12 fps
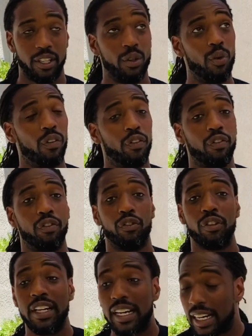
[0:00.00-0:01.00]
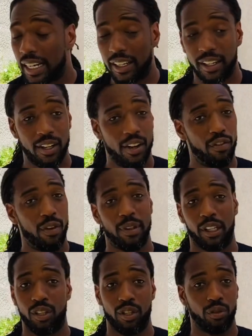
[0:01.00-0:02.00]
You are free from the
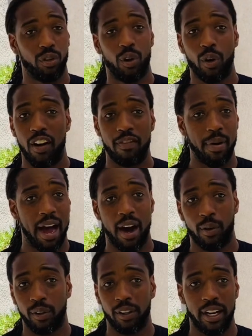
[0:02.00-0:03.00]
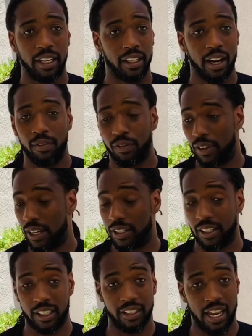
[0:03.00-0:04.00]
control of power and comfort and
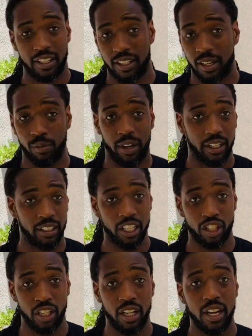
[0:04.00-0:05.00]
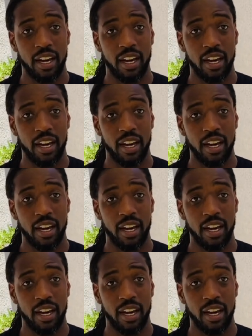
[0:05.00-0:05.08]
success and recognition.